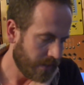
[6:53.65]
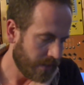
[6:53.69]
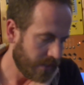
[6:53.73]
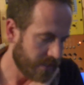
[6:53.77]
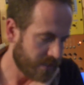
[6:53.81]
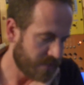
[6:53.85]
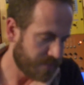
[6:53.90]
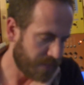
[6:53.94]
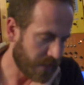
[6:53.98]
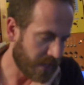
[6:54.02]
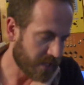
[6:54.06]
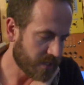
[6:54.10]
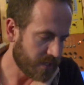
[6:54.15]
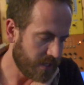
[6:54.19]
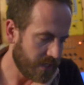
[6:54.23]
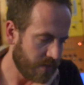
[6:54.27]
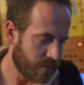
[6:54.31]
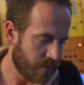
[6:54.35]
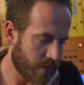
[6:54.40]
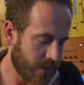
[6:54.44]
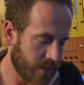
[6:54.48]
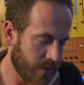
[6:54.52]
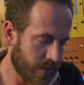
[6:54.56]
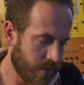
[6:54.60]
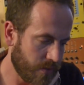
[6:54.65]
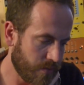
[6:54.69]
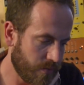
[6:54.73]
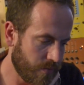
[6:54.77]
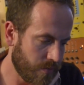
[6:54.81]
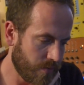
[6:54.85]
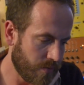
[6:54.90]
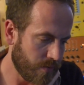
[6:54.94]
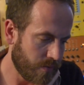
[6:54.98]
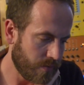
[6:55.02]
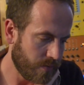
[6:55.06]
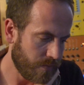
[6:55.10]
especially when
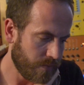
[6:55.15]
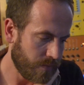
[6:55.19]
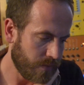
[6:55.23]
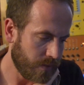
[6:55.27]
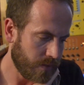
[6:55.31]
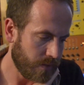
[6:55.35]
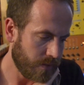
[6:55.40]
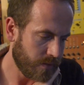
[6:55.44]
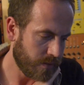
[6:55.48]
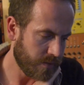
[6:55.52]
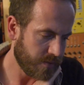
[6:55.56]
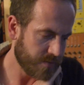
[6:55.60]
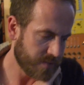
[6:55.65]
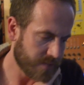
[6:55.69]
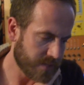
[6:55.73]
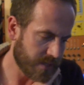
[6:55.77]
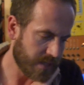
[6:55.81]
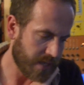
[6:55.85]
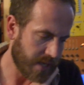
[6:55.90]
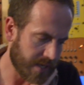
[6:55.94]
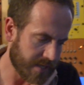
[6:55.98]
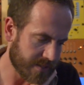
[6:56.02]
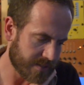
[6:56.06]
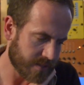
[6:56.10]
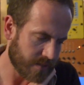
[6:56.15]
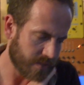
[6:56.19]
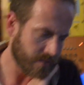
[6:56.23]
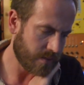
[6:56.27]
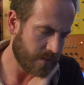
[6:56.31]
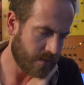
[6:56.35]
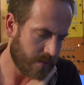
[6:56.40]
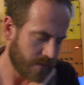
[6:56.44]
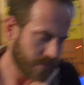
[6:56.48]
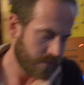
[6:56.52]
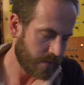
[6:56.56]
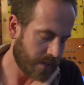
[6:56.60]
you use it as
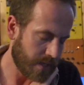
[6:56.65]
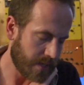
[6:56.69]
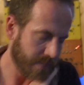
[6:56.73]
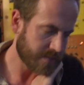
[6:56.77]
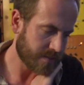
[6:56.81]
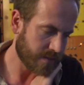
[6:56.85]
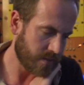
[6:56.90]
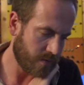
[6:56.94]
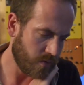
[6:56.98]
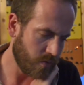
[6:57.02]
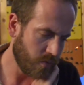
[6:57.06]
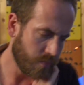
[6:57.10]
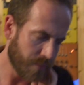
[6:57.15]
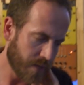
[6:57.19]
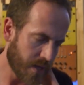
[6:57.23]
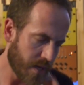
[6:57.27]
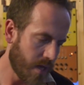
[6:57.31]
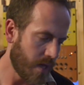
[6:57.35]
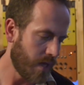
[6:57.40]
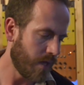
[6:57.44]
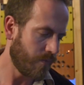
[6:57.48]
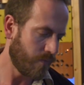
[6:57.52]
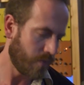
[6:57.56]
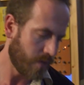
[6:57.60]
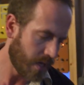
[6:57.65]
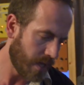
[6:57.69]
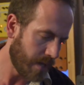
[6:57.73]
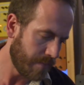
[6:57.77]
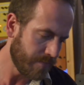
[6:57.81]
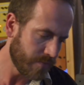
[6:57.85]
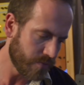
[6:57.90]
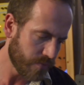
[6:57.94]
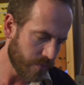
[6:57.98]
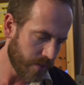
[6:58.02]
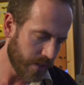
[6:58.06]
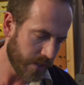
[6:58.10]
a looper, and what I'm
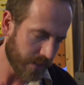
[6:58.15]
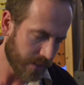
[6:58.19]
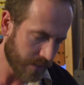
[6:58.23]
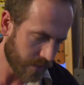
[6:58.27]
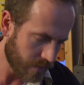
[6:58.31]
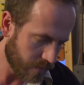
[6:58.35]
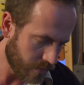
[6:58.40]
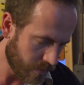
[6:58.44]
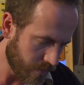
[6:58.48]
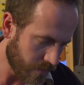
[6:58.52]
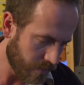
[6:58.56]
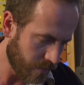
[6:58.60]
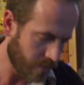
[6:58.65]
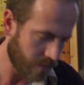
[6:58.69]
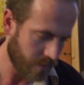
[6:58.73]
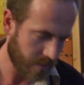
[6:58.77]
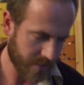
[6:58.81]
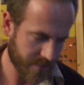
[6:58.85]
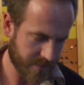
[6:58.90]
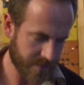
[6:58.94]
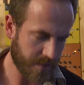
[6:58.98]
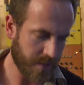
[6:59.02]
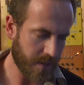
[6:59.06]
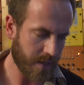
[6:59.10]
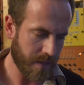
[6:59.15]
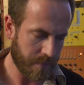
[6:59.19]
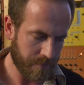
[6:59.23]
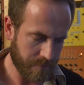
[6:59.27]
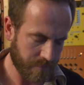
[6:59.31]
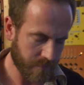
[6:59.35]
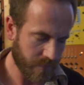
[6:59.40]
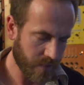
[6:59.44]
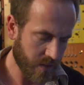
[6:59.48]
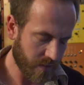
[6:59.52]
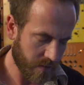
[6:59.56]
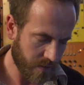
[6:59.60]
doing a lot is that
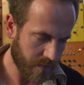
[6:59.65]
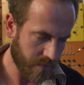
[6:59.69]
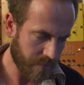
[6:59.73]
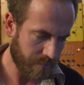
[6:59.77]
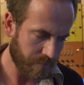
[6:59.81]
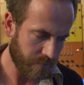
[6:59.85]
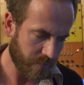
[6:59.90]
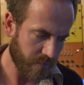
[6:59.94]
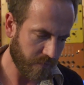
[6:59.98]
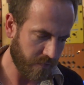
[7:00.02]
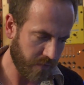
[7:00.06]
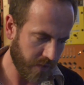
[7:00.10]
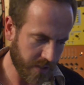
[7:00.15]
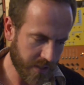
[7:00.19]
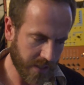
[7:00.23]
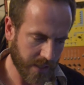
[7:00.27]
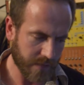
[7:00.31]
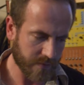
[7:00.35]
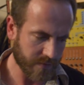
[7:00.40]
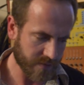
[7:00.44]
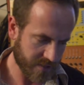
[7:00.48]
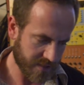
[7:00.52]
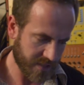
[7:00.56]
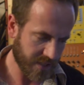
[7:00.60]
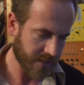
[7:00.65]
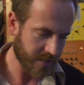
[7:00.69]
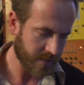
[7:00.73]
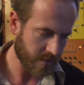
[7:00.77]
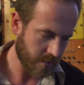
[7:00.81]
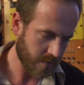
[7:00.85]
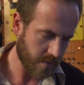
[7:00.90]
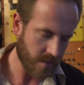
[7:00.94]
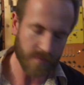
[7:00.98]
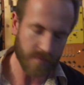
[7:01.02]
I'm feeding the signal